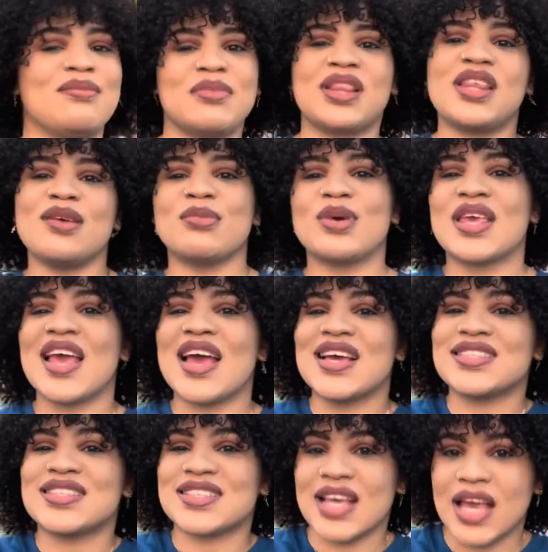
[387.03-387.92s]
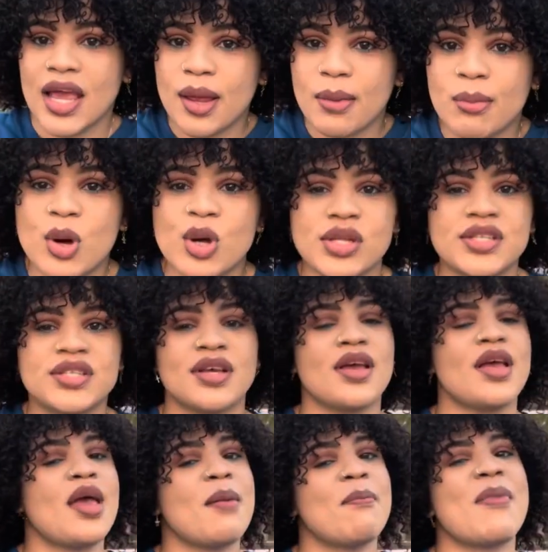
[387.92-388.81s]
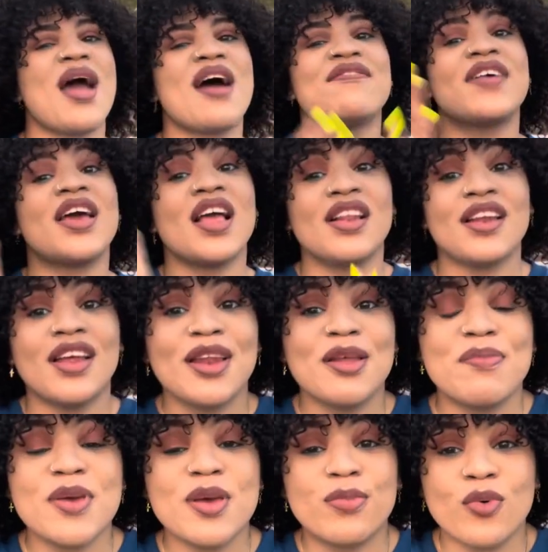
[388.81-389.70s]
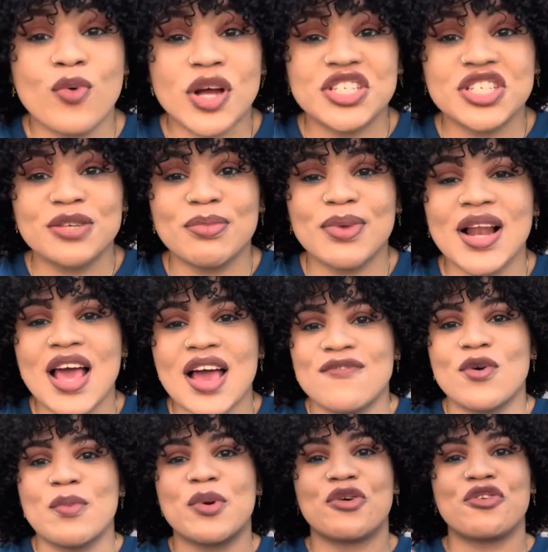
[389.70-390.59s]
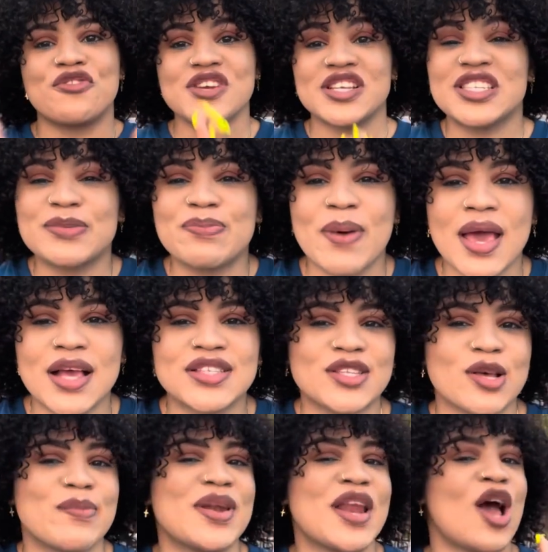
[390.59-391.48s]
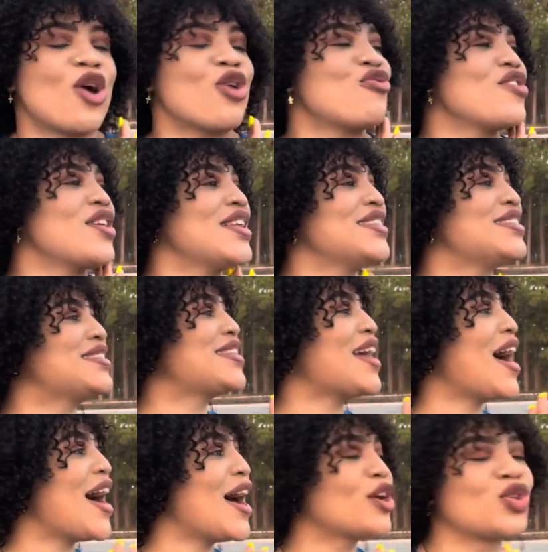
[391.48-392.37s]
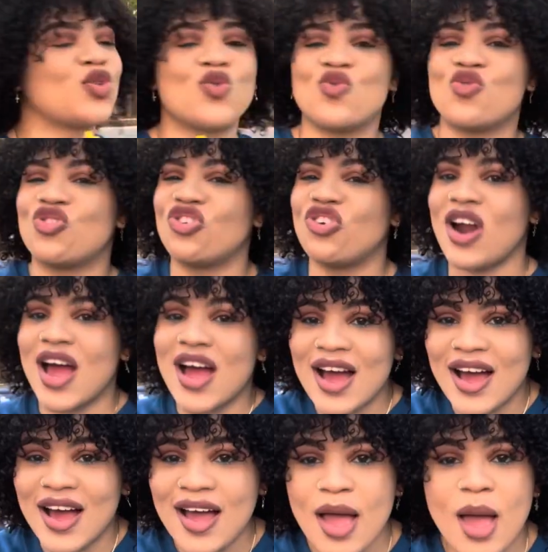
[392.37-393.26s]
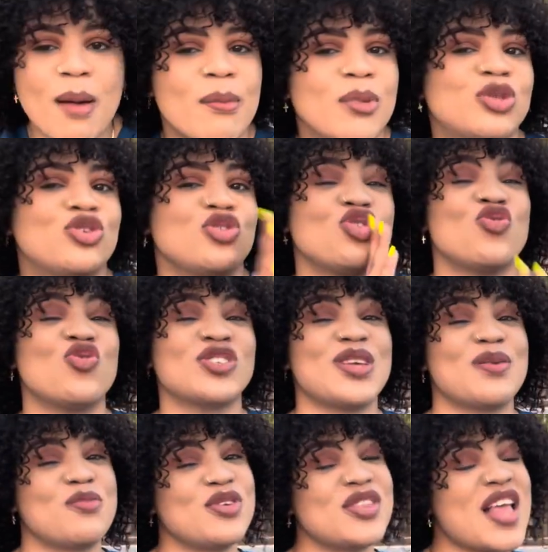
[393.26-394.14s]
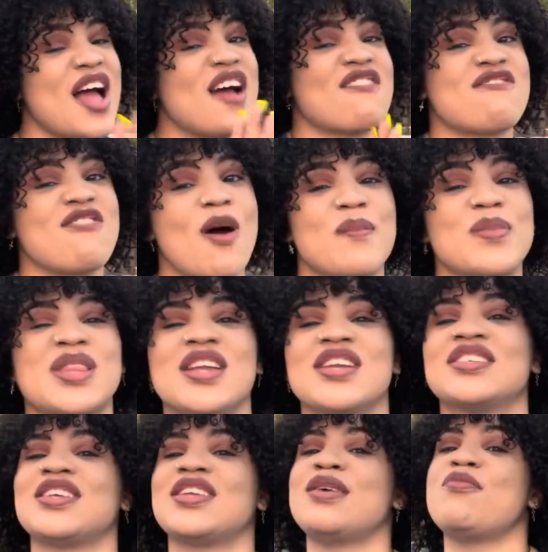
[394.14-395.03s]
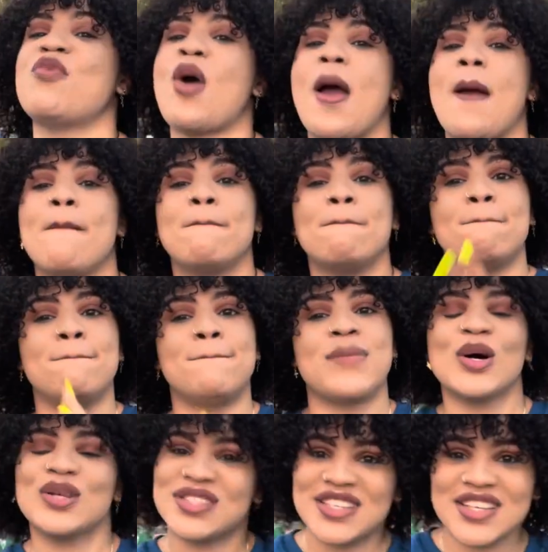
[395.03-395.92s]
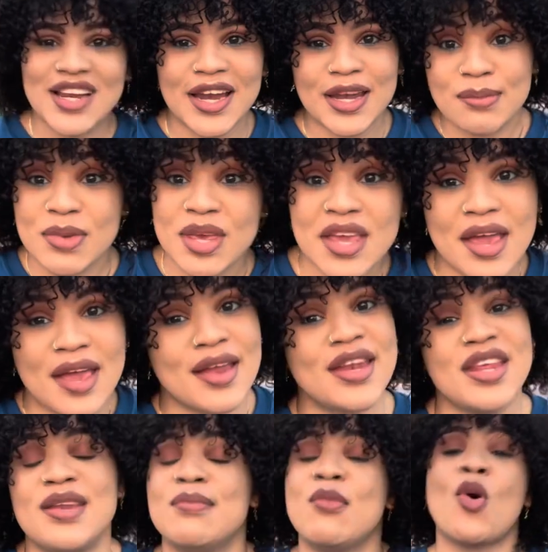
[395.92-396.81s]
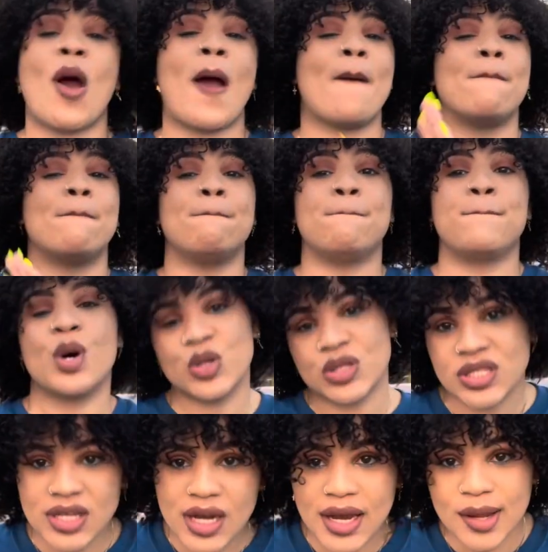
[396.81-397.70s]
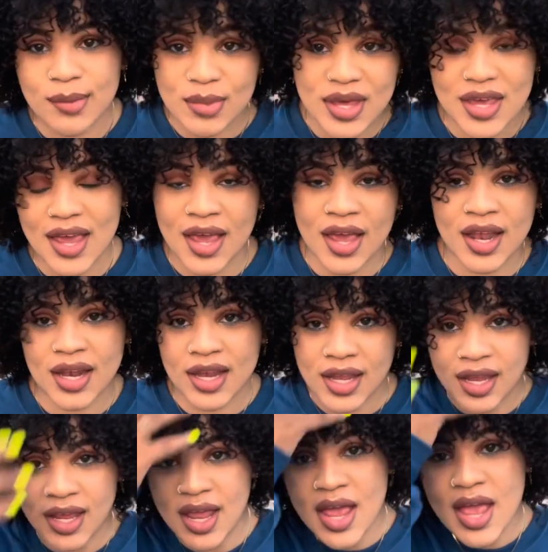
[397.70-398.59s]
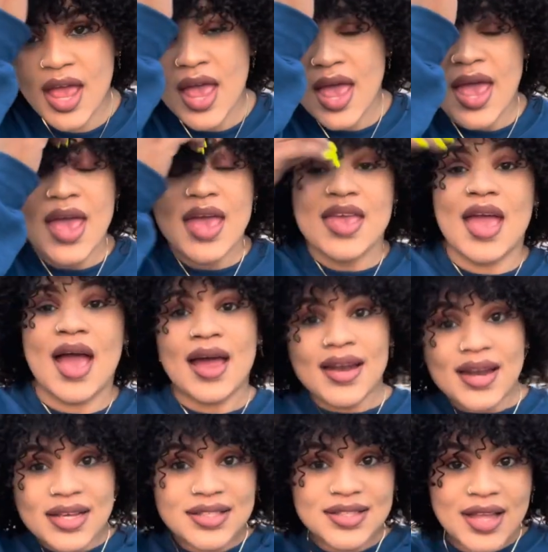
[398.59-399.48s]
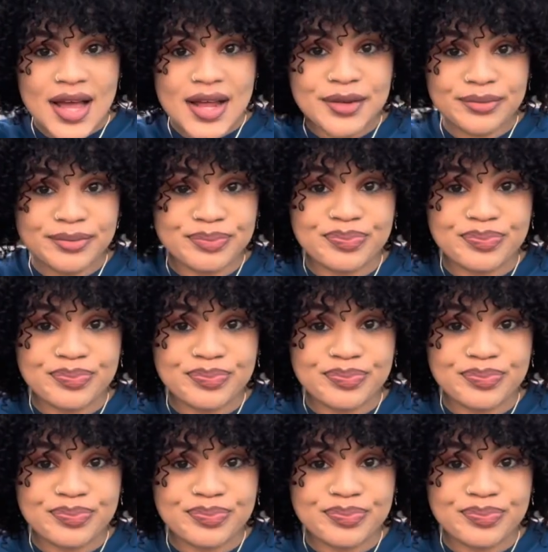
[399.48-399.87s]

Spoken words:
think I can't say it, but I have elderly people watching my life, I respect, so I'm not gonna really talk too raw. But you know, so I talk raw. I tell us so the boy buzzing at the BAD, boy buzzing at the BAD. You understand?